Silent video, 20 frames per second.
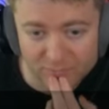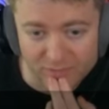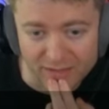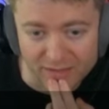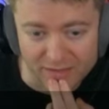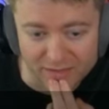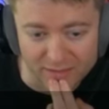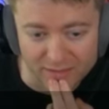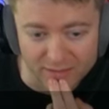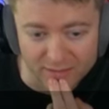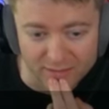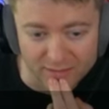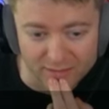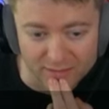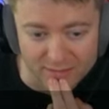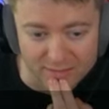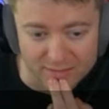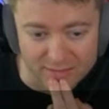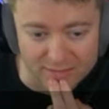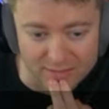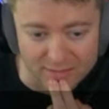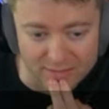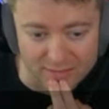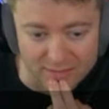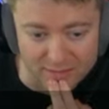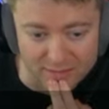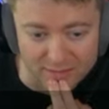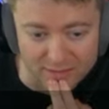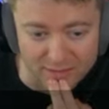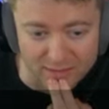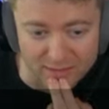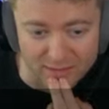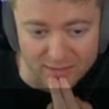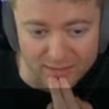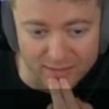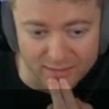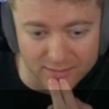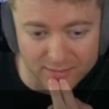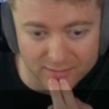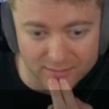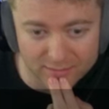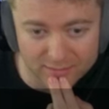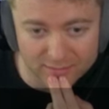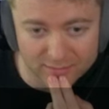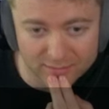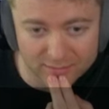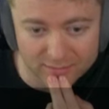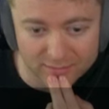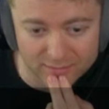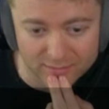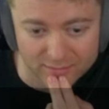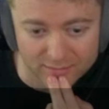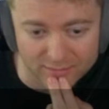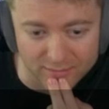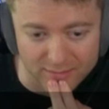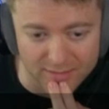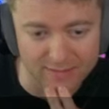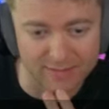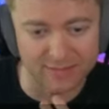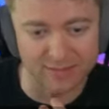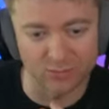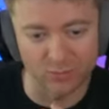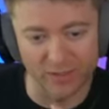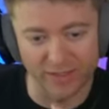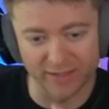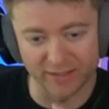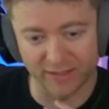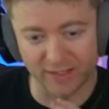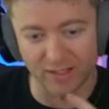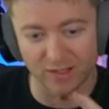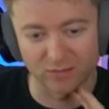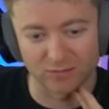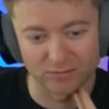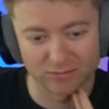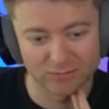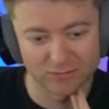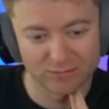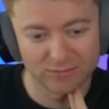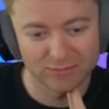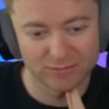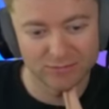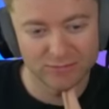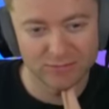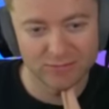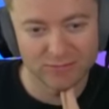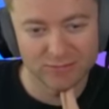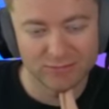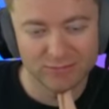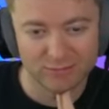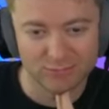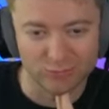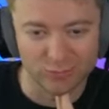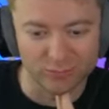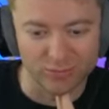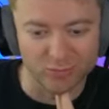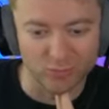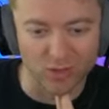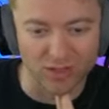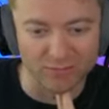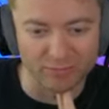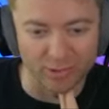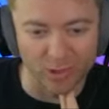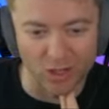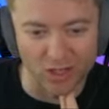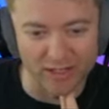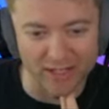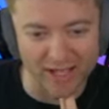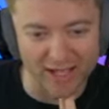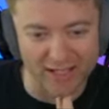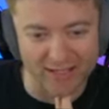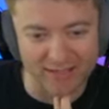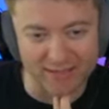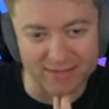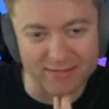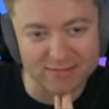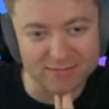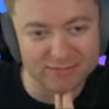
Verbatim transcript: I think this is the uh, this is the way to go. We'll be one pawn ahead.